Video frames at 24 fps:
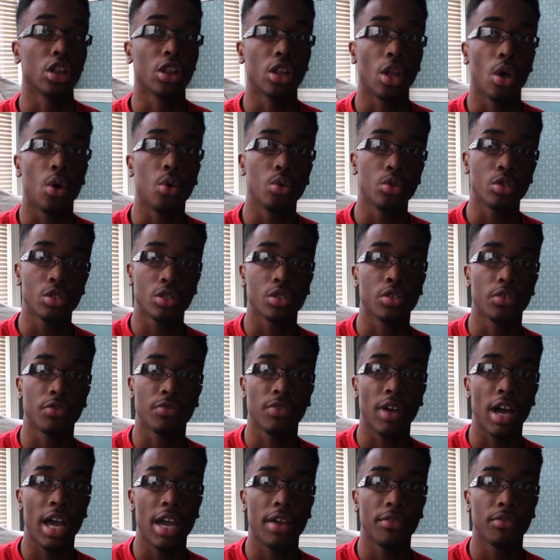lone
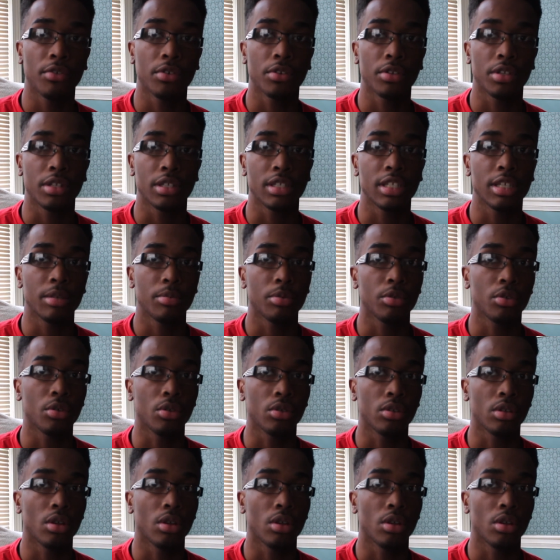survivor, the typical